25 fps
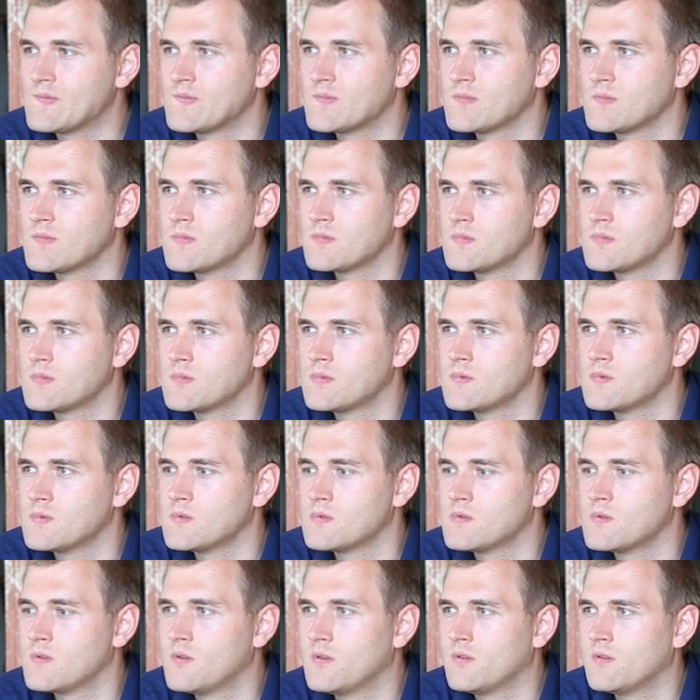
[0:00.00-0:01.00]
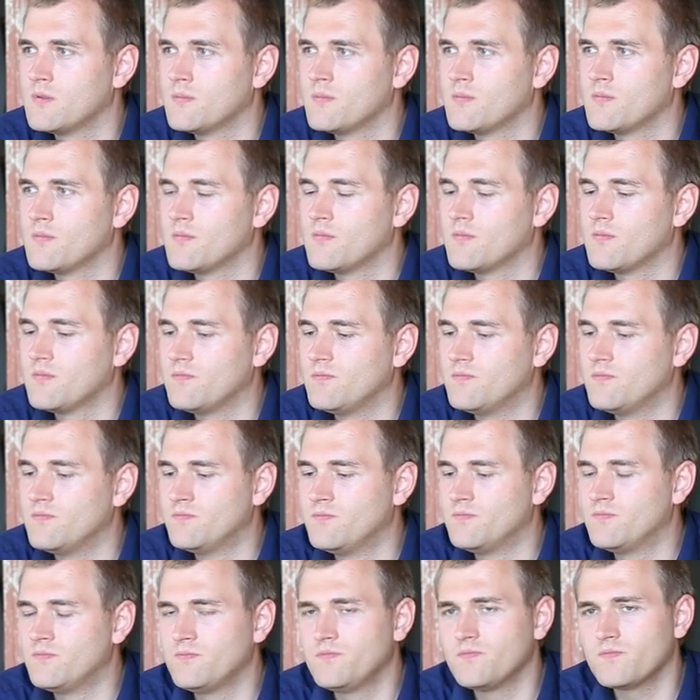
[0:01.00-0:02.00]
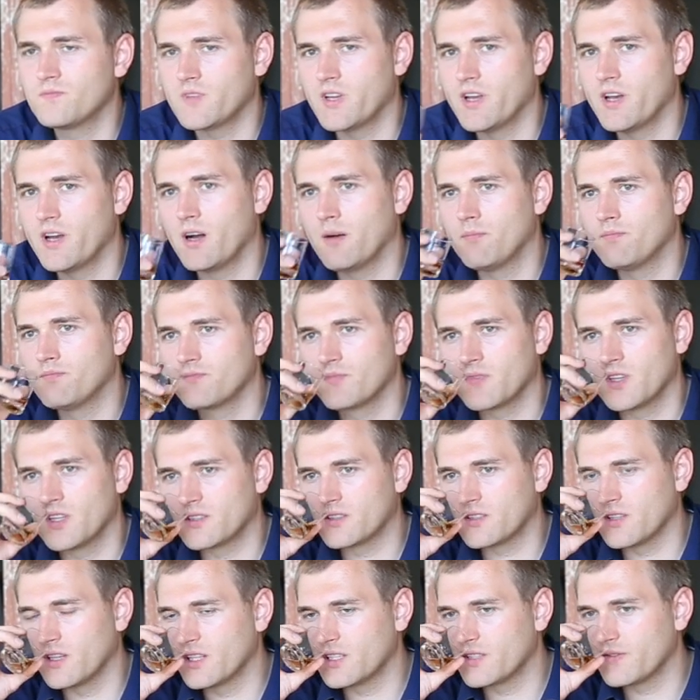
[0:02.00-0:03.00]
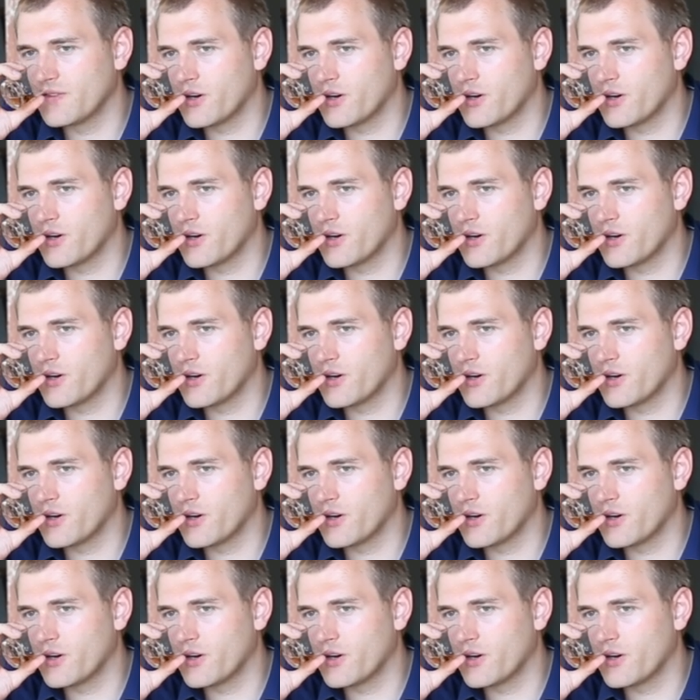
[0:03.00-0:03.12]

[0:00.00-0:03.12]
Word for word: get a, a little different flavor. Mm-hmm. Yeah, it's it's